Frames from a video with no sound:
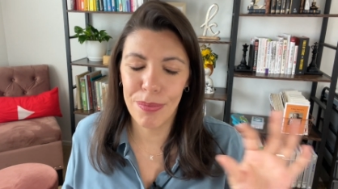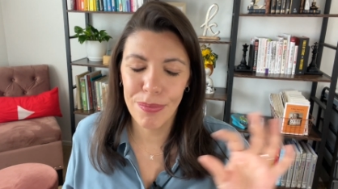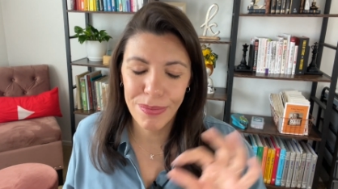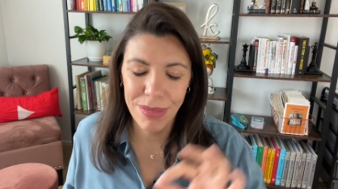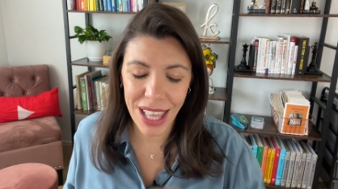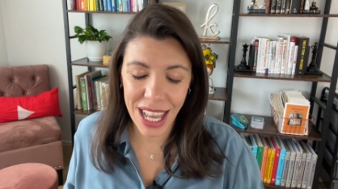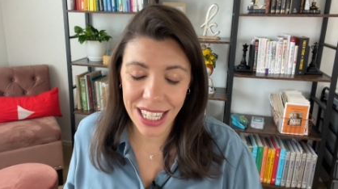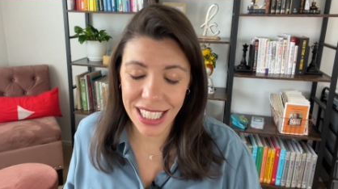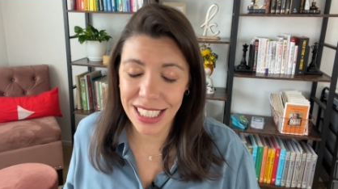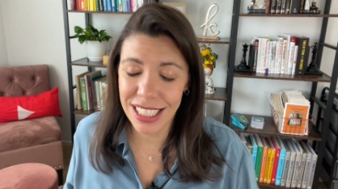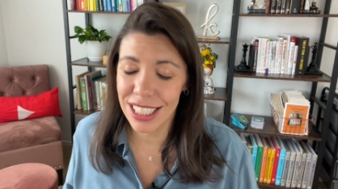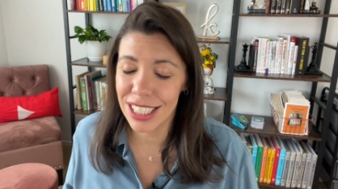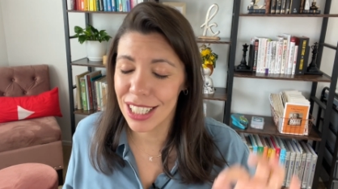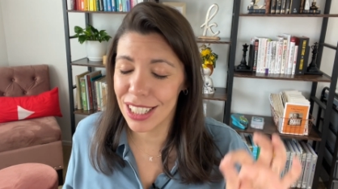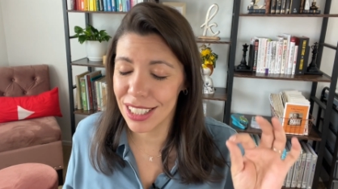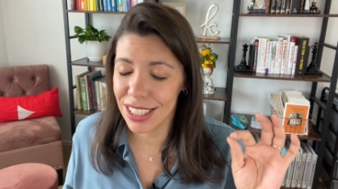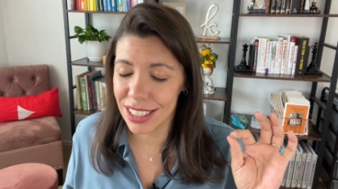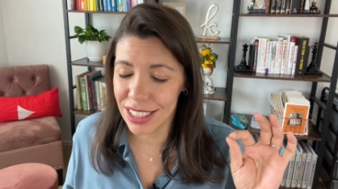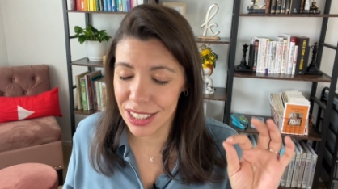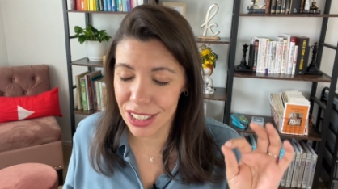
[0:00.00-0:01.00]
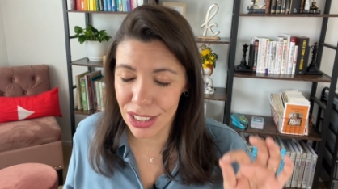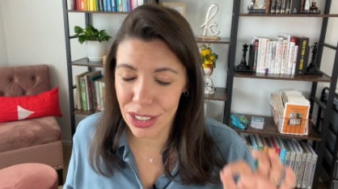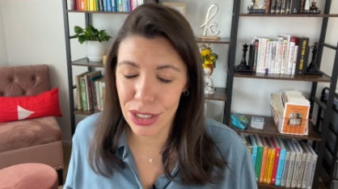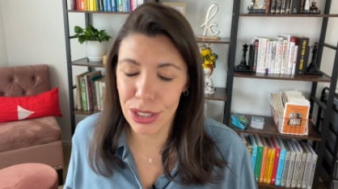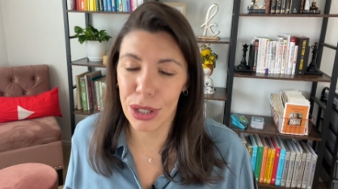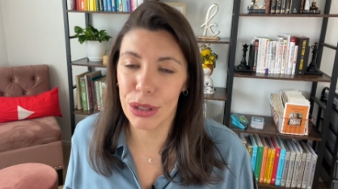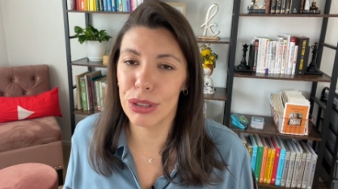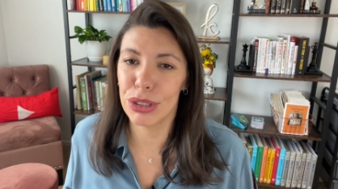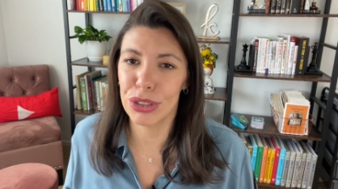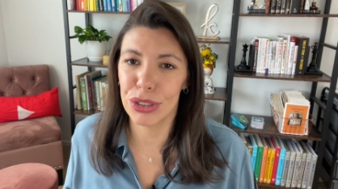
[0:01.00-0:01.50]
That is
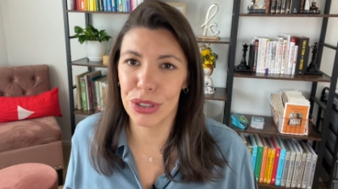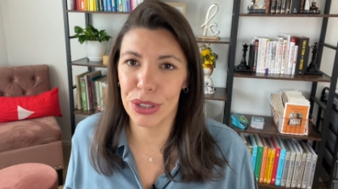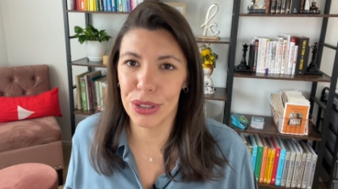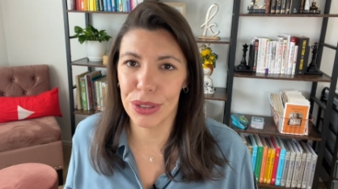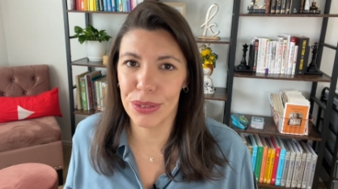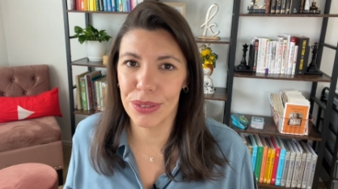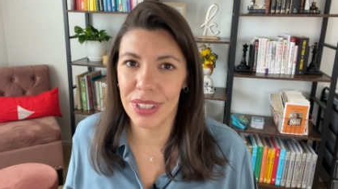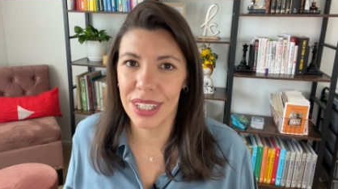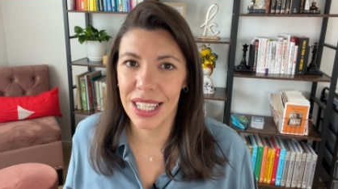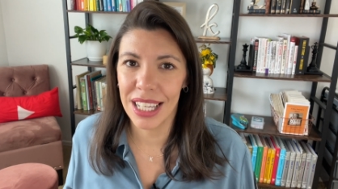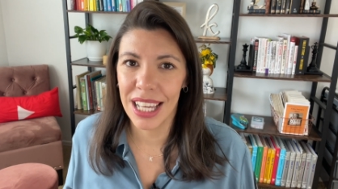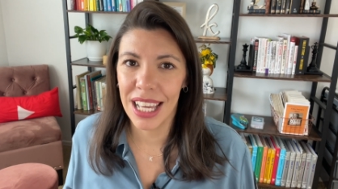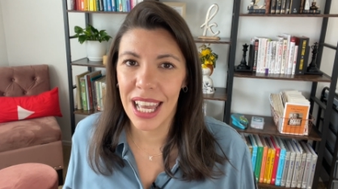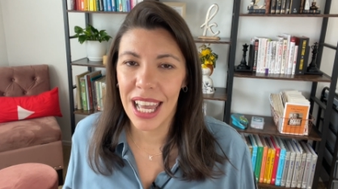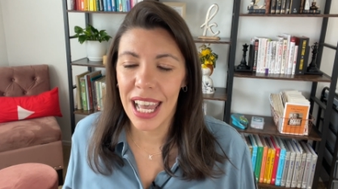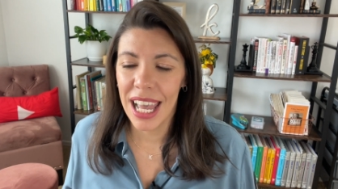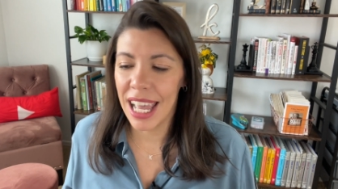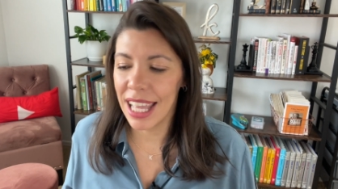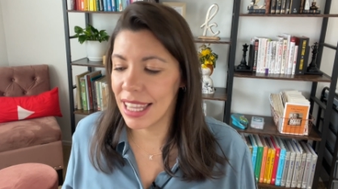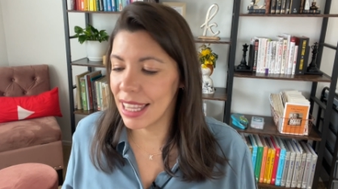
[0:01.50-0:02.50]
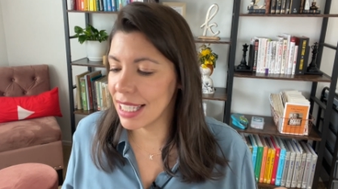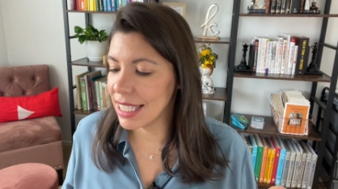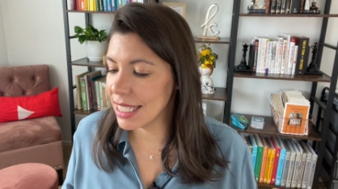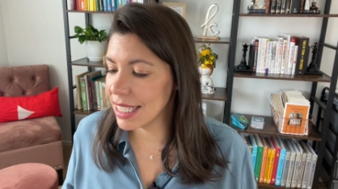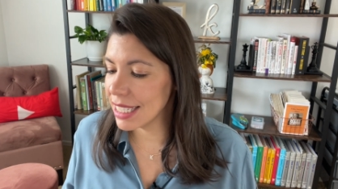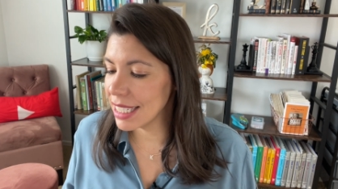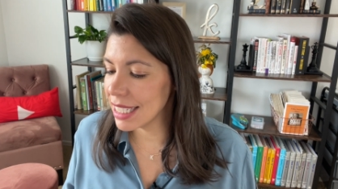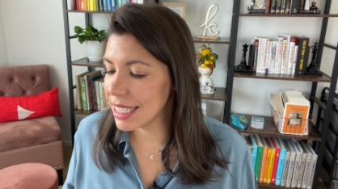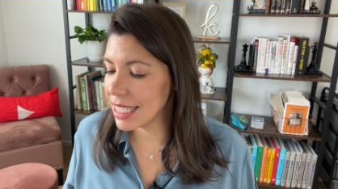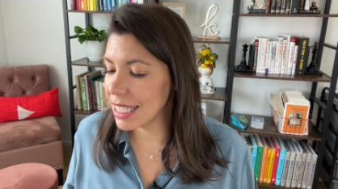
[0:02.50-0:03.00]
so true. And this
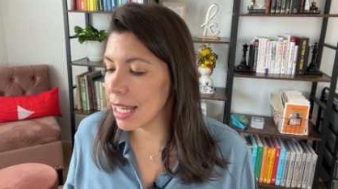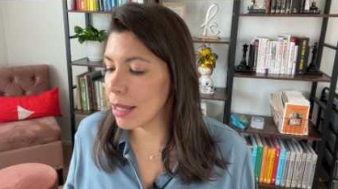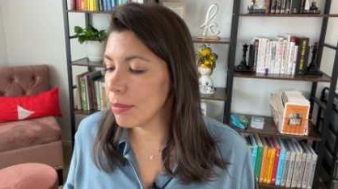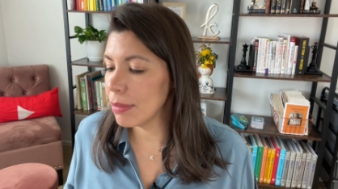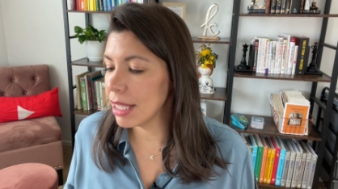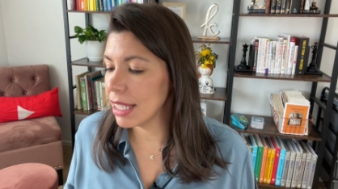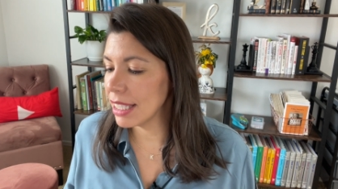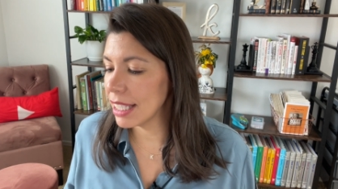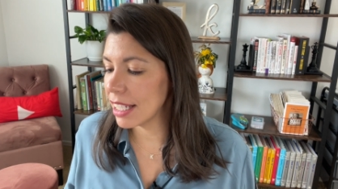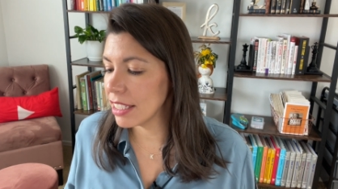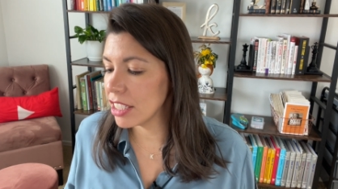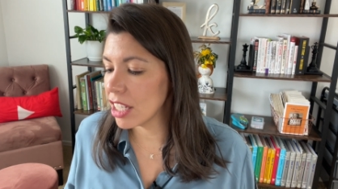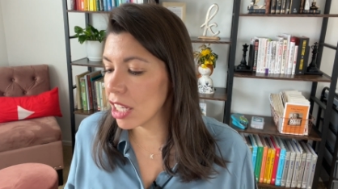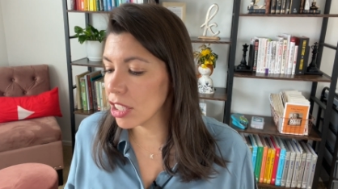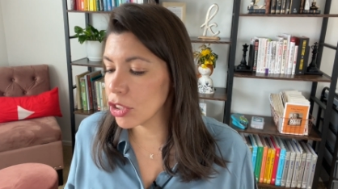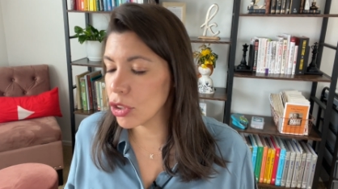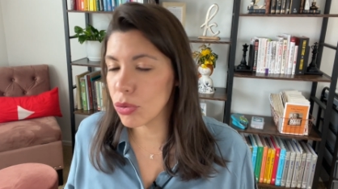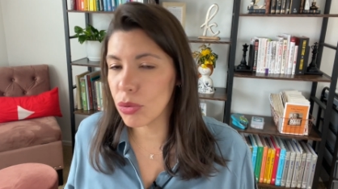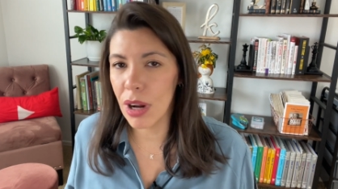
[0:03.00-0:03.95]
is the same thing that Dr.